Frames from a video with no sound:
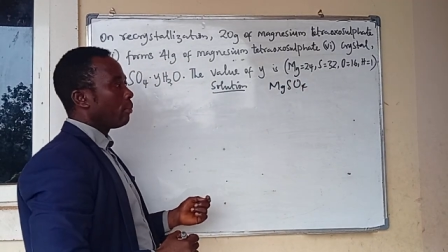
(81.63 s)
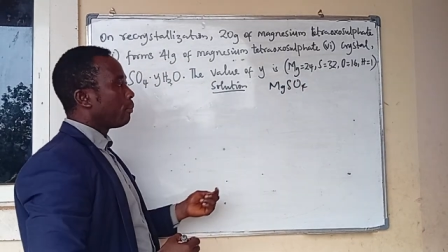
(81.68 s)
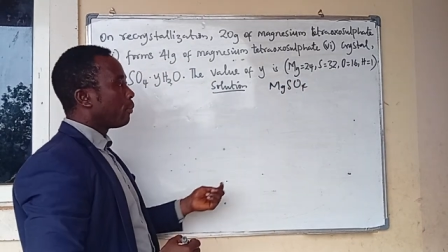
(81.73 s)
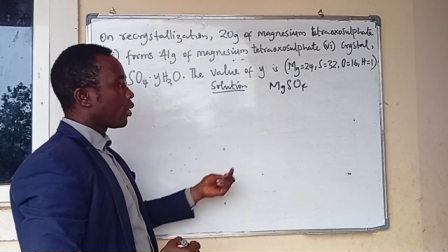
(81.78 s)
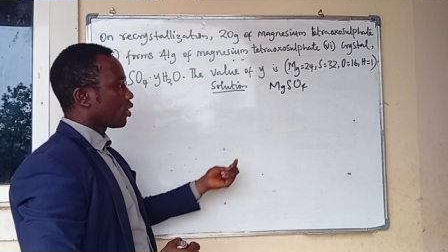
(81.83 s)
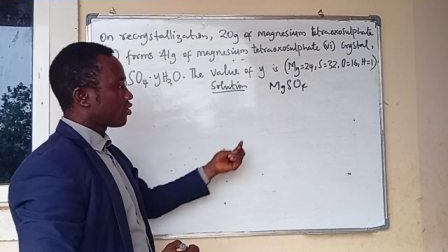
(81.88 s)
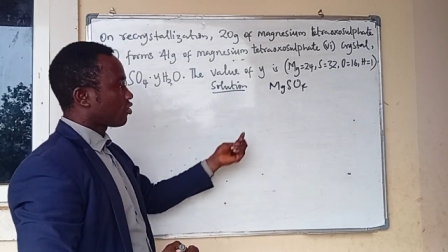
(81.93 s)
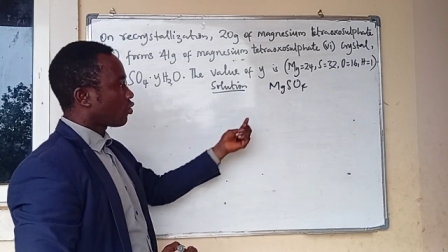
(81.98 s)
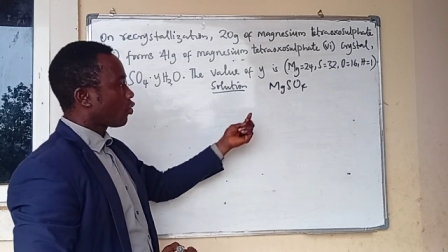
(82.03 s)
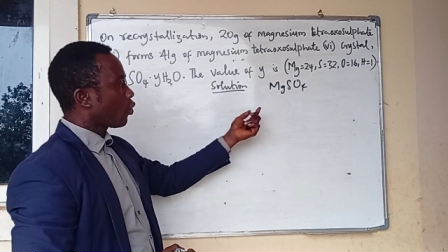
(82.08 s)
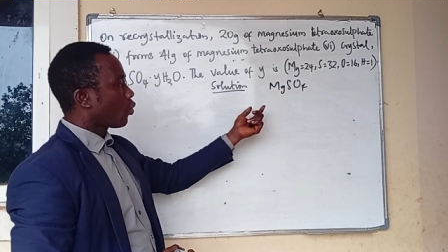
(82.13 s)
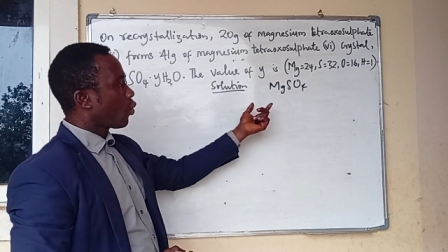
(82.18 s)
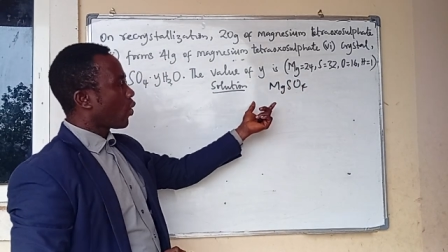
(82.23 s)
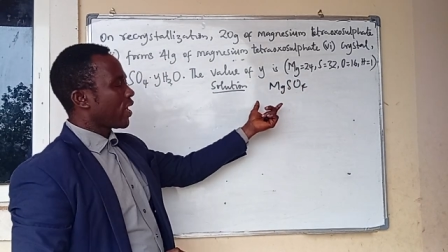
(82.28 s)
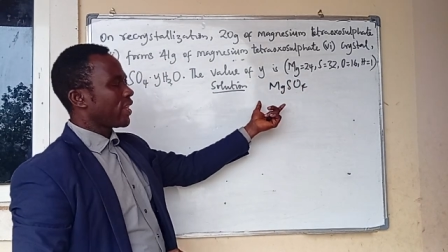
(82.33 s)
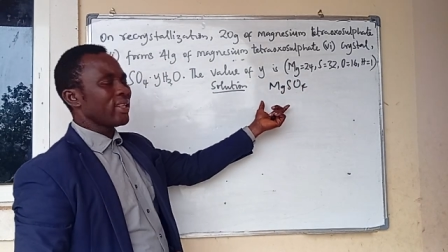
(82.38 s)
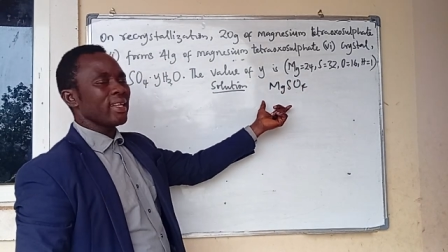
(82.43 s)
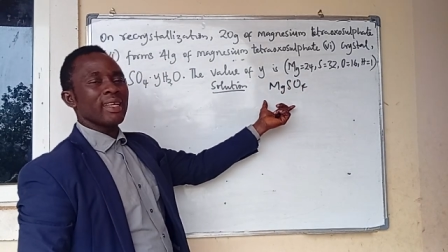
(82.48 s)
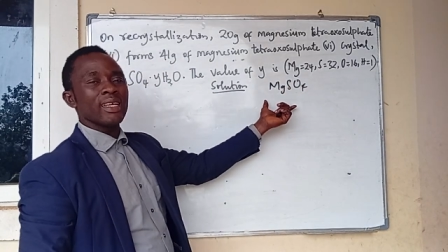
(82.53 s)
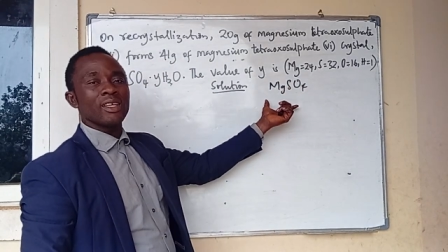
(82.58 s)
But
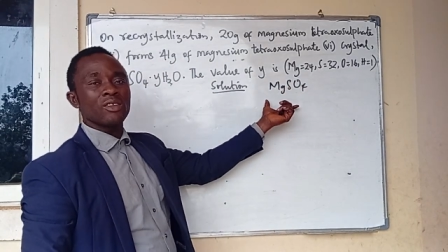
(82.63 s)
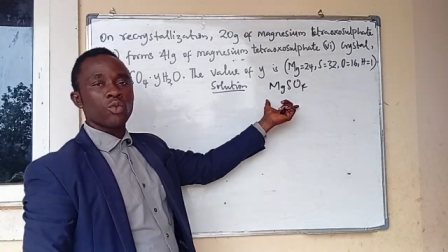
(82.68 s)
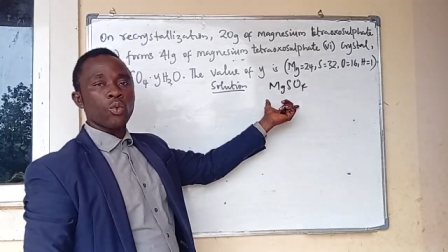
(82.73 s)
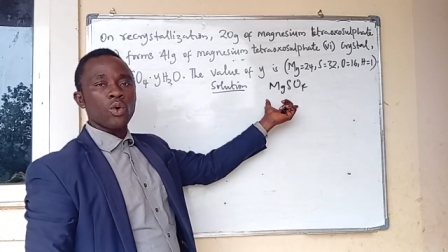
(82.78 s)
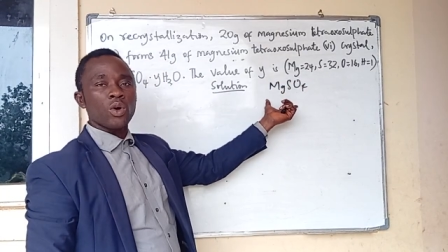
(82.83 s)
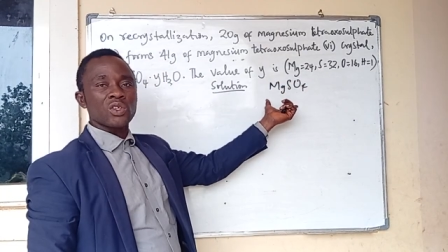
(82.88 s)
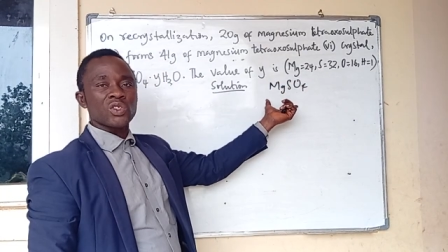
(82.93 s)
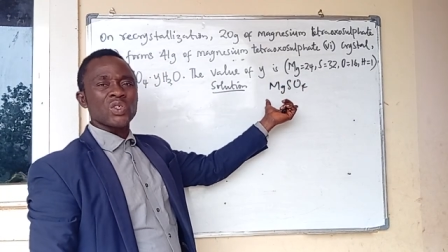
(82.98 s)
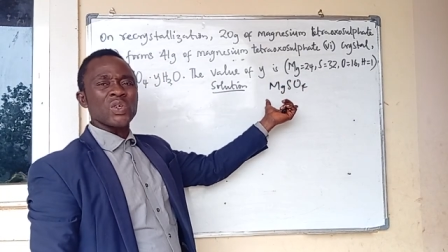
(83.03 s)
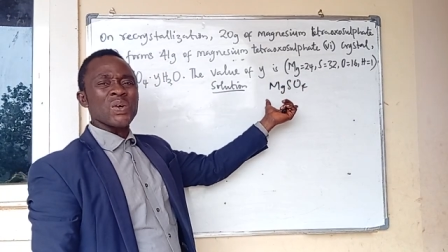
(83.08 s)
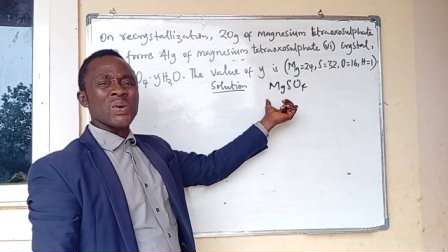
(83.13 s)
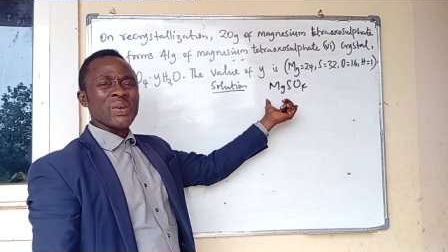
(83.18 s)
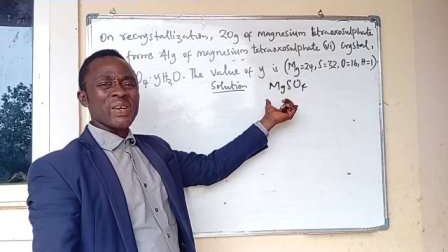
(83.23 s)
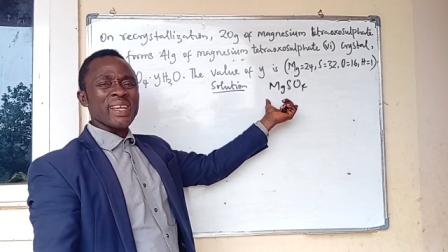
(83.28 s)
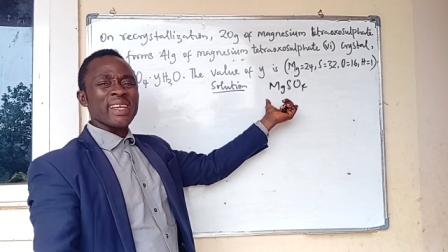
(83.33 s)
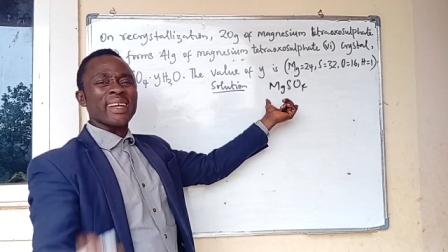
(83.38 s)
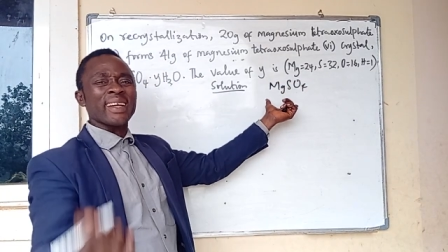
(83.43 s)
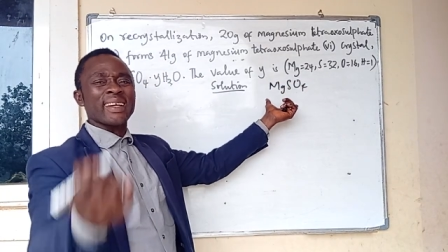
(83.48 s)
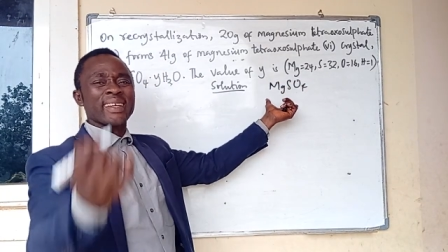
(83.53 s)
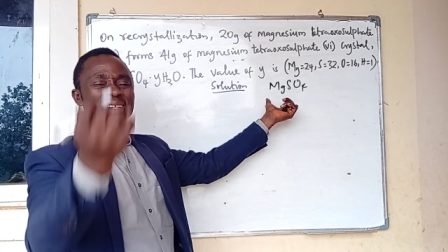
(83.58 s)
when it was
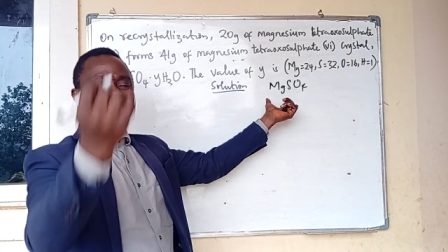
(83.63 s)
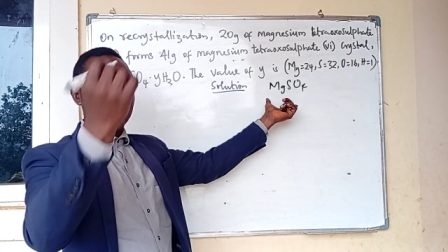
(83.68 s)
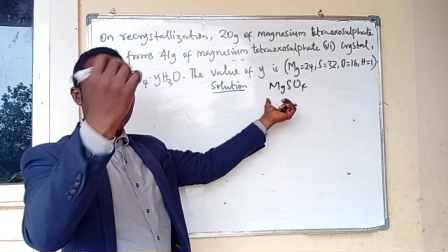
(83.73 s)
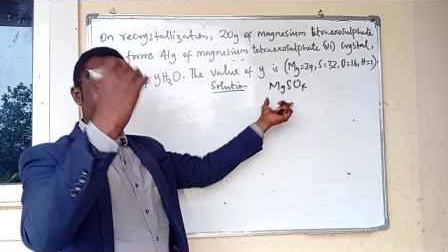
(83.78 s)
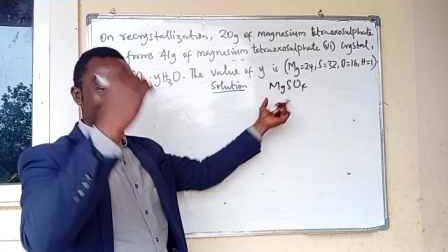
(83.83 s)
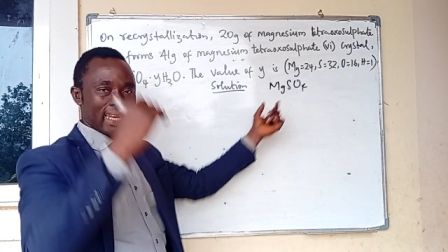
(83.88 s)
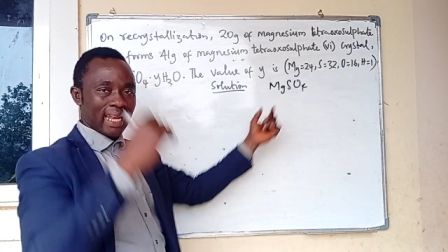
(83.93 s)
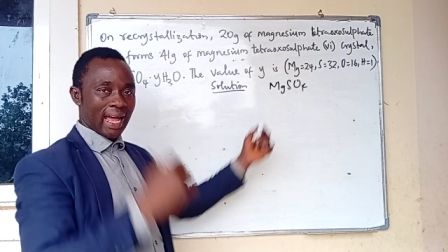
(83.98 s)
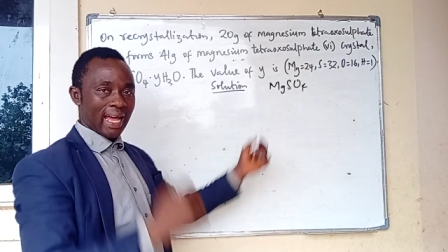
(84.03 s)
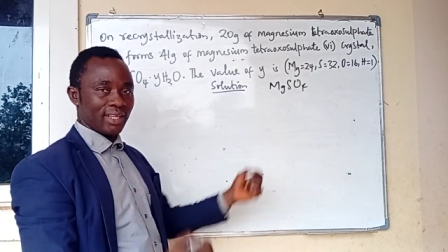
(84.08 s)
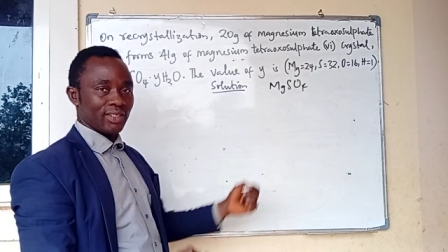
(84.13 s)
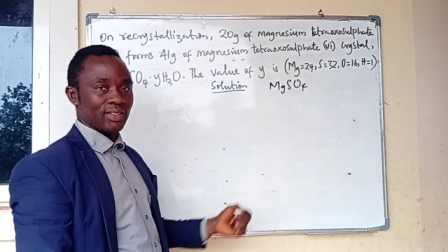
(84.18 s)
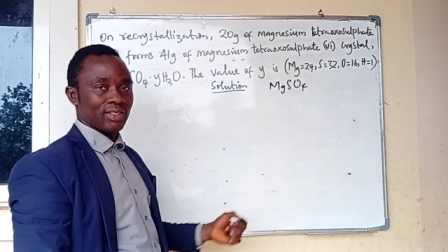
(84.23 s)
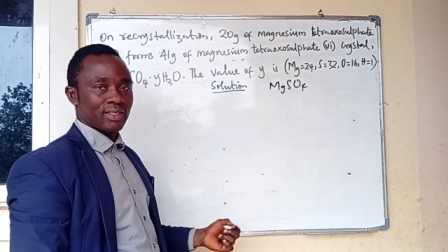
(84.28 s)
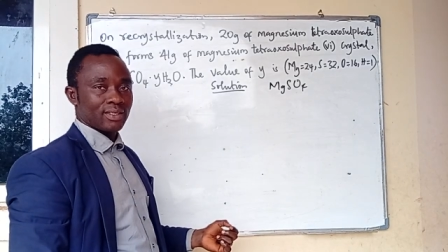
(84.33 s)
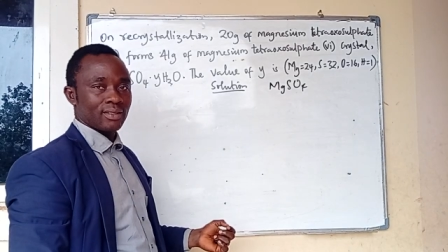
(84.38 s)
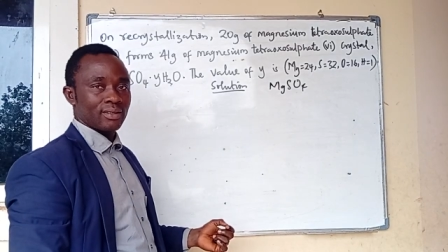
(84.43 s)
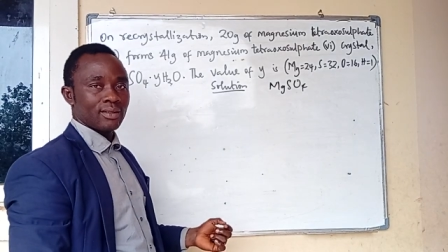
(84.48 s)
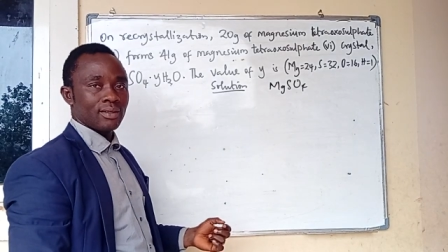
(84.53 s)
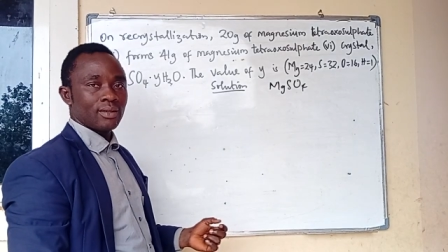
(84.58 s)

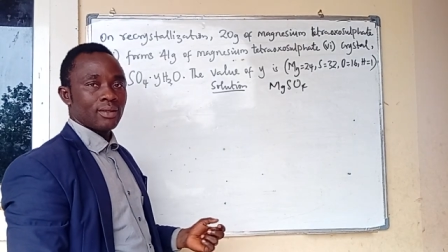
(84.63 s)
recrystallized,